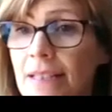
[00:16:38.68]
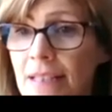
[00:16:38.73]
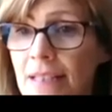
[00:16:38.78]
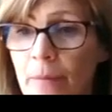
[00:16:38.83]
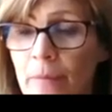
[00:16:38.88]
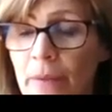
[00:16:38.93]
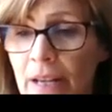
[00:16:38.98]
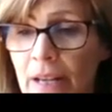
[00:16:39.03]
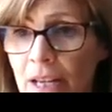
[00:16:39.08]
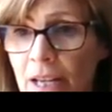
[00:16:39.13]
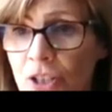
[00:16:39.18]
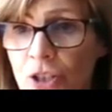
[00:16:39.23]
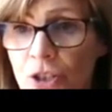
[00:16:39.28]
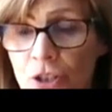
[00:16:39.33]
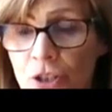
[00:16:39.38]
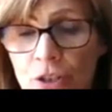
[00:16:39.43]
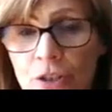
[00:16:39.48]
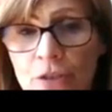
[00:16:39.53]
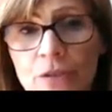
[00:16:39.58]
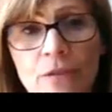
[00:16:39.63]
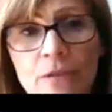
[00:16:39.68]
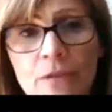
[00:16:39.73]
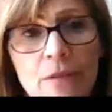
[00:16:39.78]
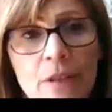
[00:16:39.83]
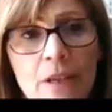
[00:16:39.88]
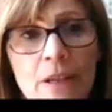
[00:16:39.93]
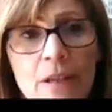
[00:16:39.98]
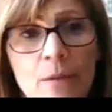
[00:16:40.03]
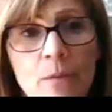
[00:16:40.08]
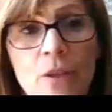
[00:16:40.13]
examination,
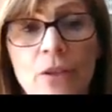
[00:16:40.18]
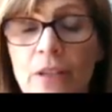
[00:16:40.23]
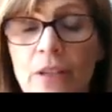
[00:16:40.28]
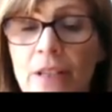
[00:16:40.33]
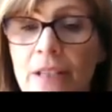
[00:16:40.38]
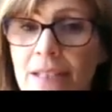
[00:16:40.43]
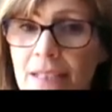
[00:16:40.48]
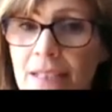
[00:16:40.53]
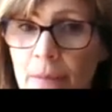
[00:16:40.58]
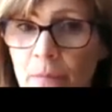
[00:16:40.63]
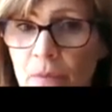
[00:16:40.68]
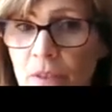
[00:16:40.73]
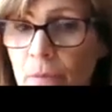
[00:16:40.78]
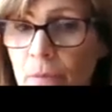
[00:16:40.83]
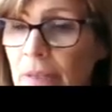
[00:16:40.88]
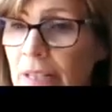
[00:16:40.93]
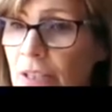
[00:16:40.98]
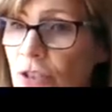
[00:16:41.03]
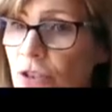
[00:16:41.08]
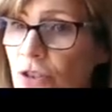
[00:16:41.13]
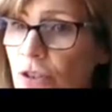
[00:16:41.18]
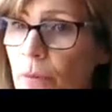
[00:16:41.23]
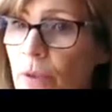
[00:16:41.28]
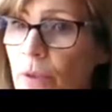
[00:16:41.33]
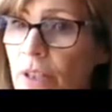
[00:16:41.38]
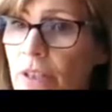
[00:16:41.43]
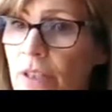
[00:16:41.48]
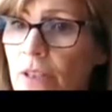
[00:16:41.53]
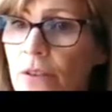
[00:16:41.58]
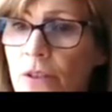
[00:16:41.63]
we're looking at symptom history.
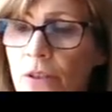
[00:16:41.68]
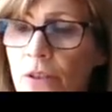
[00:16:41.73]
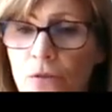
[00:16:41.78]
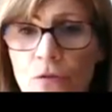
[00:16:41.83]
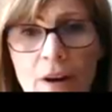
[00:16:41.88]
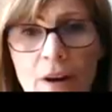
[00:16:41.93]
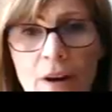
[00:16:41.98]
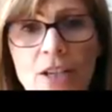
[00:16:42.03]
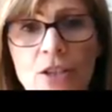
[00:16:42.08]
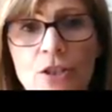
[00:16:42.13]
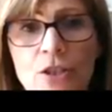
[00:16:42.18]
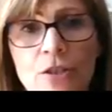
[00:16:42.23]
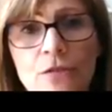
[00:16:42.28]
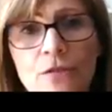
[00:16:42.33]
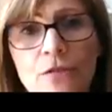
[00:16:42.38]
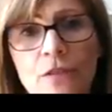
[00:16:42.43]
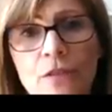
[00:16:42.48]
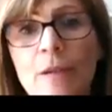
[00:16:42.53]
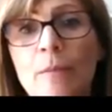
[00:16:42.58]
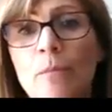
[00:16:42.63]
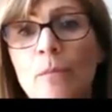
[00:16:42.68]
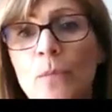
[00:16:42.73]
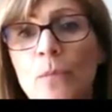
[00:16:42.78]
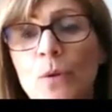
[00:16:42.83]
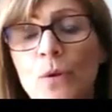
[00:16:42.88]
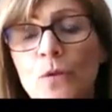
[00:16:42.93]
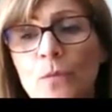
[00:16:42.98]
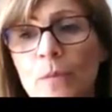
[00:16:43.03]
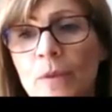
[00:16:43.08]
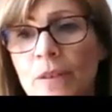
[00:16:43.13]
We're going to look at range of limb
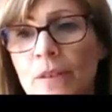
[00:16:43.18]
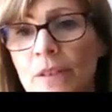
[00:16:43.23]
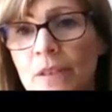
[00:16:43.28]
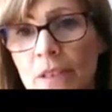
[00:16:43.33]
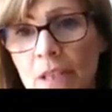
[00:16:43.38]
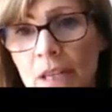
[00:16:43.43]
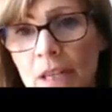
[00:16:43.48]
movements,